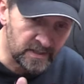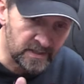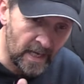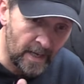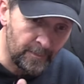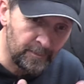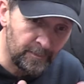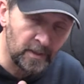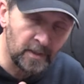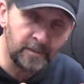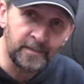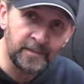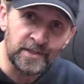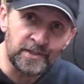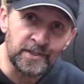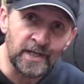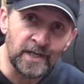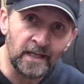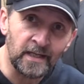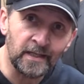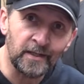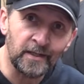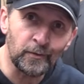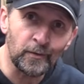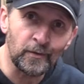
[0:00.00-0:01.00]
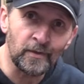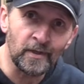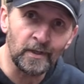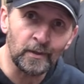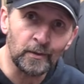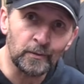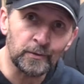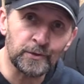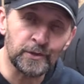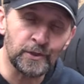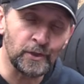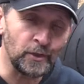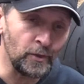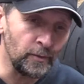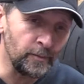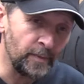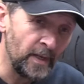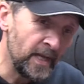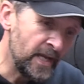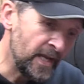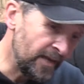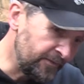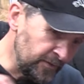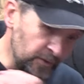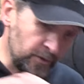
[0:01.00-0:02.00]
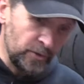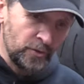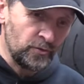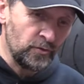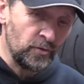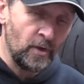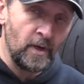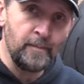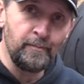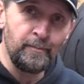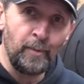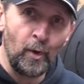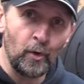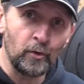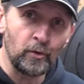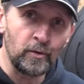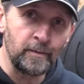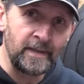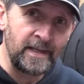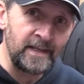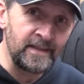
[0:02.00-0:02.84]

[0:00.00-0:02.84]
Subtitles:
tapping them in gently through the little tube. If you just try and pour them